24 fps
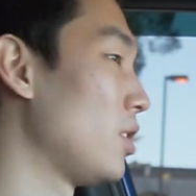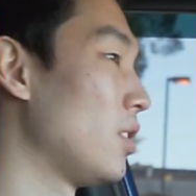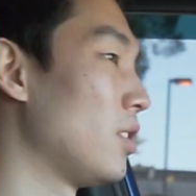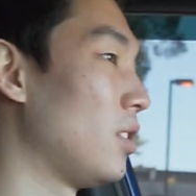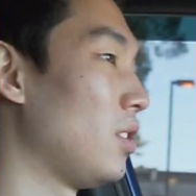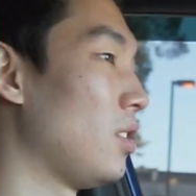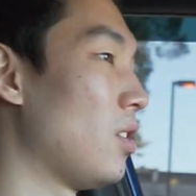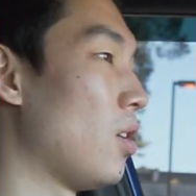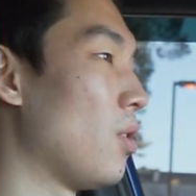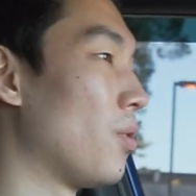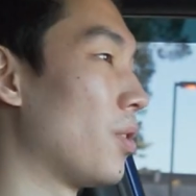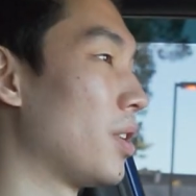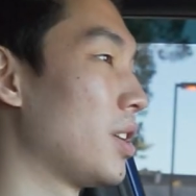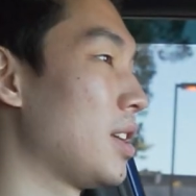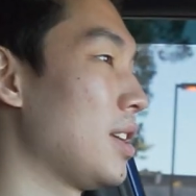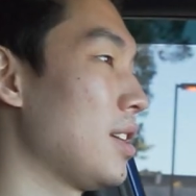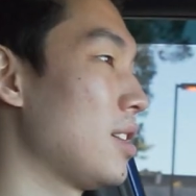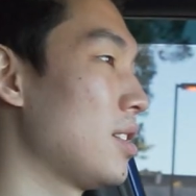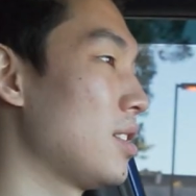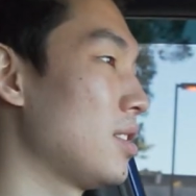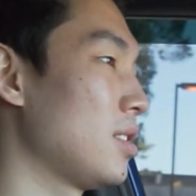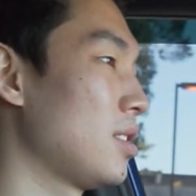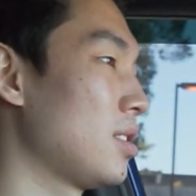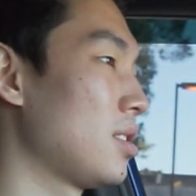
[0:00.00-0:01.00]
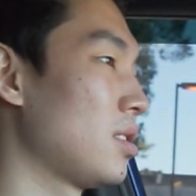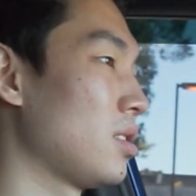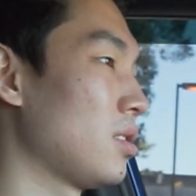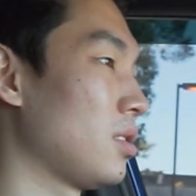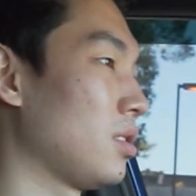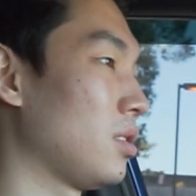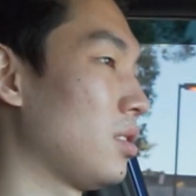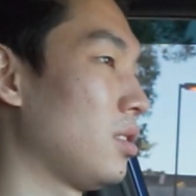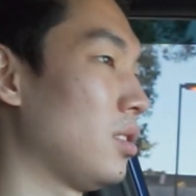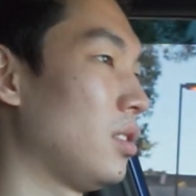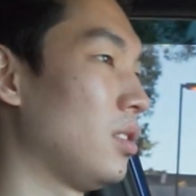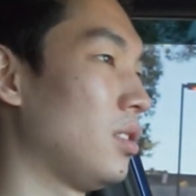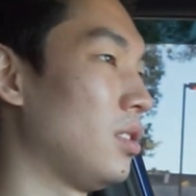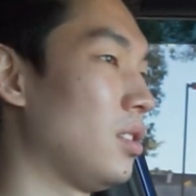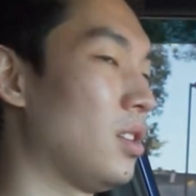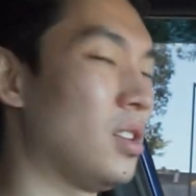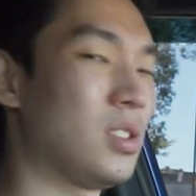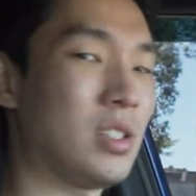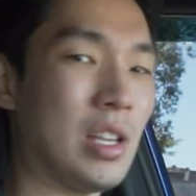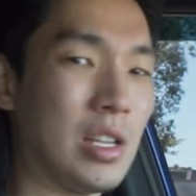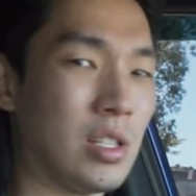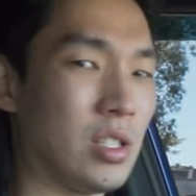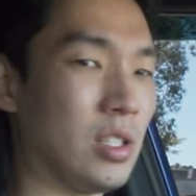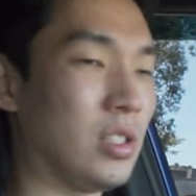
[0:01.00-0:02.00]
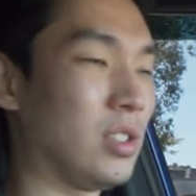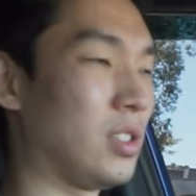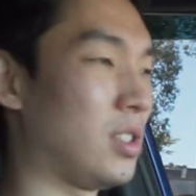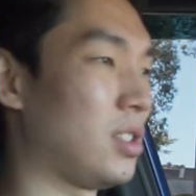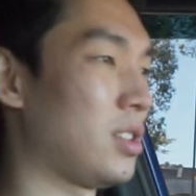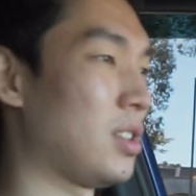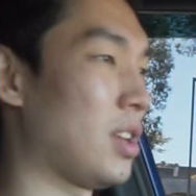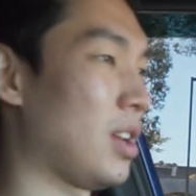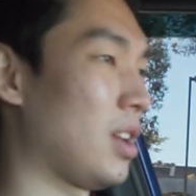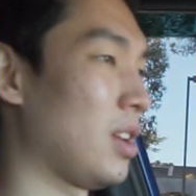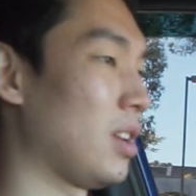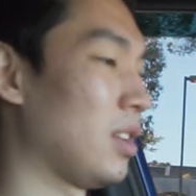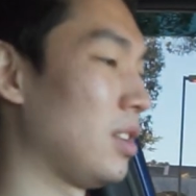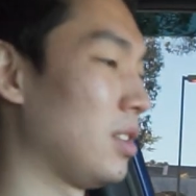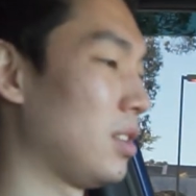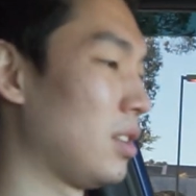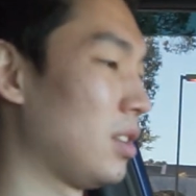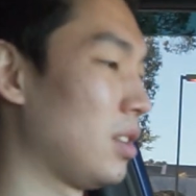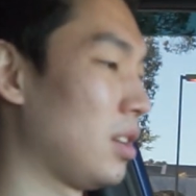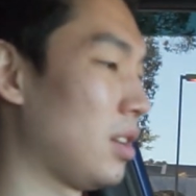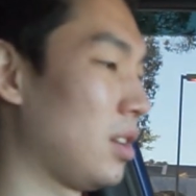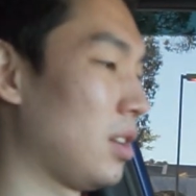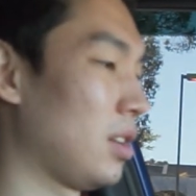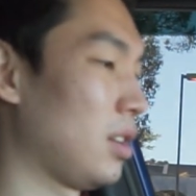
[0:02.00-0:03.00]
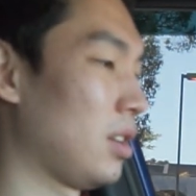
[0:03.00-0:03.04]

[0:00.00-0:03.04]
in the lower gears. It's actually insane.